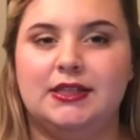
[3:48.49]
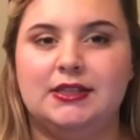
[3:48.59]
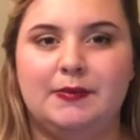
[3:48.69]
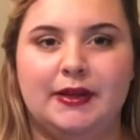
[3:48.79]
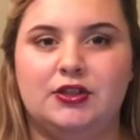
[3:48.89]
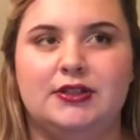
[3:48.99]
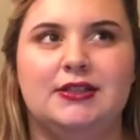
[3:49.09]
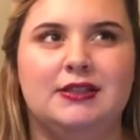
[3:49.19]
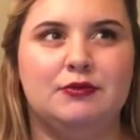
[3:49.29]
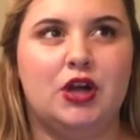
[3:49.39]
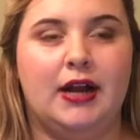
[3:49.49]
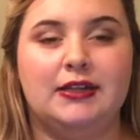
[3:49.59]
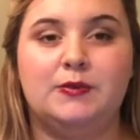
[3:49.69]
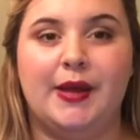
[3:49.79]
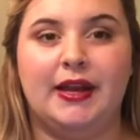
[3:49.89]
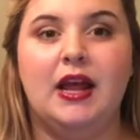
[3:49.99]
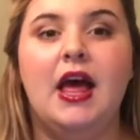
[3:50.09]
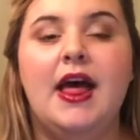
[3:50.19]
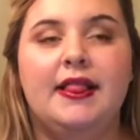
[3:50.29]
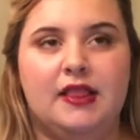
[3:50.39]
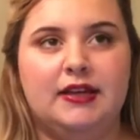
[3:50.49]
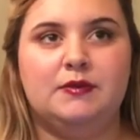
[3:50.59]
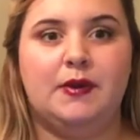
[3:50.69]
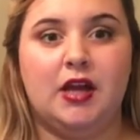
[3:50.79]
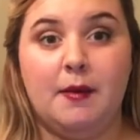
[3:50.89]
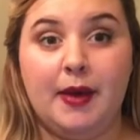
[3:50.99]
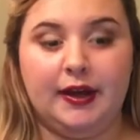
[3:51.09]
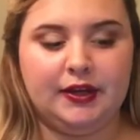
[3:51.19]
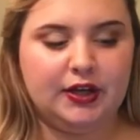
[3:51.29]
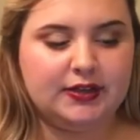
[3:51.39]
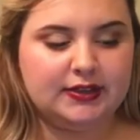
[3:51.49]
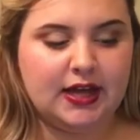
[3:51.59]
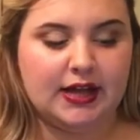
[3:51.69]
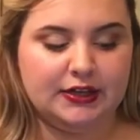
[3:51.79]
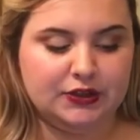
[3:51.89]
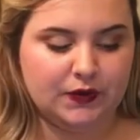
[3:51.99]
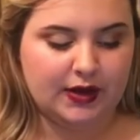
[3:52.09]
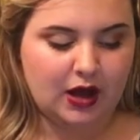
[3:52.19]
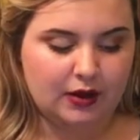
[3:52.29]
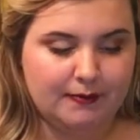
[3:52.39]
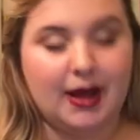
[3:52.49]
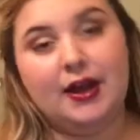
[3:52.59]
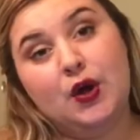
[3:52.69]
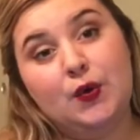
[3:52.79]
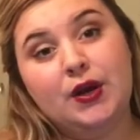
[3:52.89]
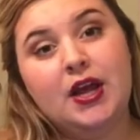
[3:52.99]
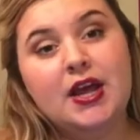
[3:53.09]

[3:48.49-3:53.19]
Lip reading: especially since I'm trying to spend less money on pedicures and kind of do it on my own.